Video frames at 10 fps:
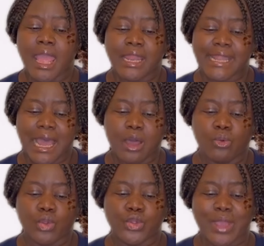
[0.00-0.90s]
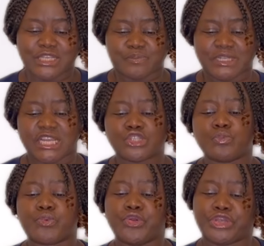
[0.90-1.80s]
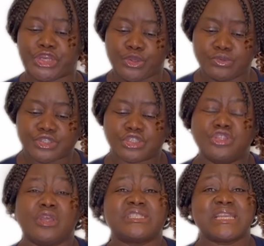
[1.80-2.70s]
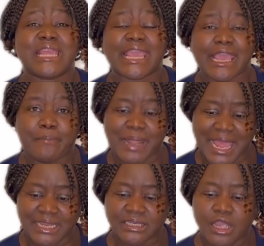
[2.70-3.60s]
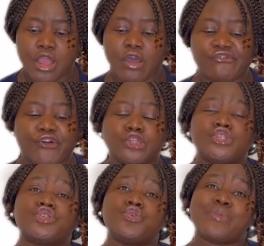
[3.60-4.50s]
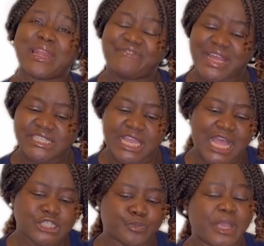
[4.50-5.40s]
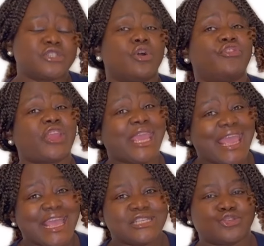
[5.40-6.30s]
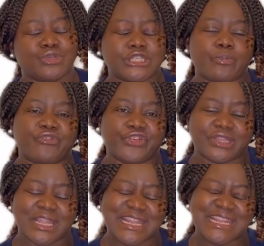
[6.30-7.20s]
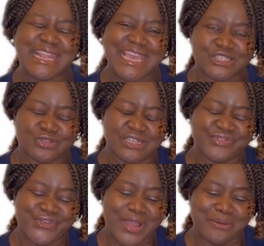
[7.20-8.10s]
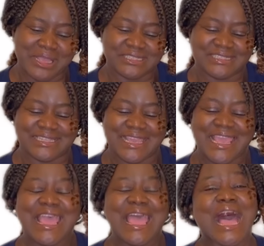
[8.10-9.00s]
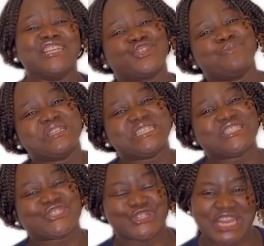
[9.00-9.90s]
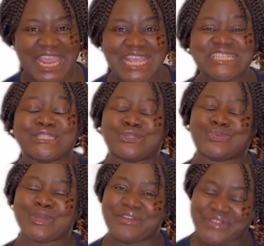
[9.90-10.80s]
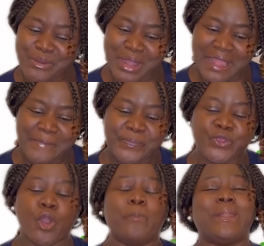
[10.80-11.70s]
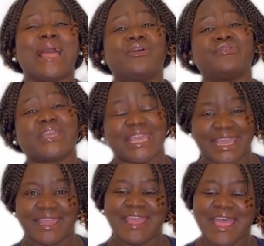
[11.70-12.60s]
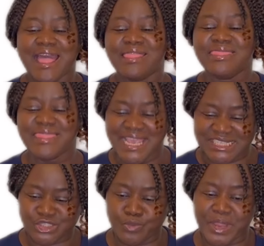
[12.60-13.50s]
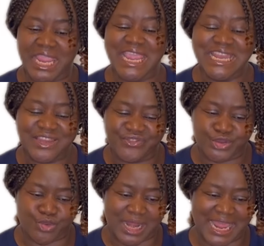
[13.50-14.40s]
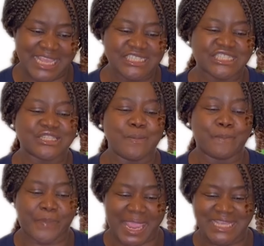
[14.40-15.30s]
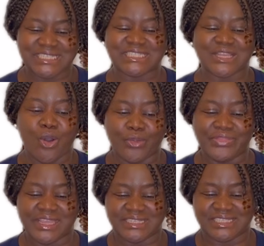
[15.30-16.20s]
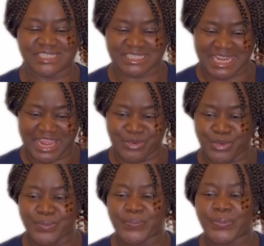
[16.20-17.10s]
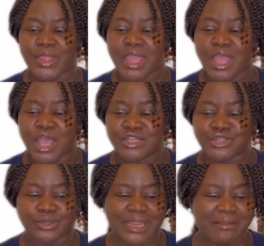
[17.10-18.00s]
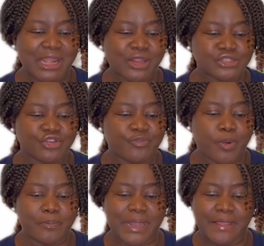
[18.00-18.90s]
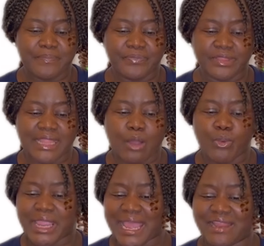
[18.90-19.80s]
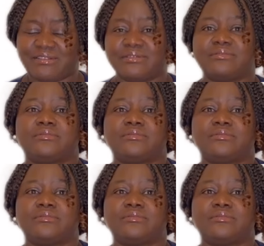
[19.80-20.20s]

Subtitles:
Now, you are expected to produce nursing care plan for two relevant aspects of care suitable for the next 24 hours. Assume it is today, it is 12 hour. Your plan of care needs to be individualized based on the scenario. So there are a lot of problems that we can